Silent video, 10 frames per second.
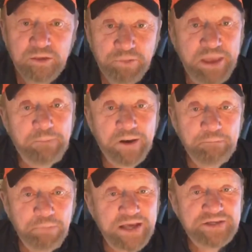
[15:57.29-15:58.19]
People
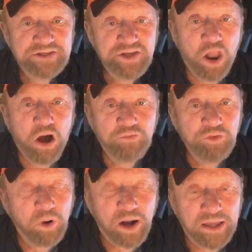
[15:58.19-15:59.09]
and Places Along
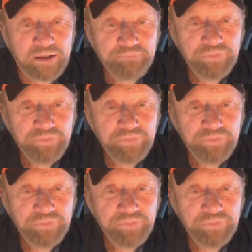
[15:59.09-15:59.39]
the Way.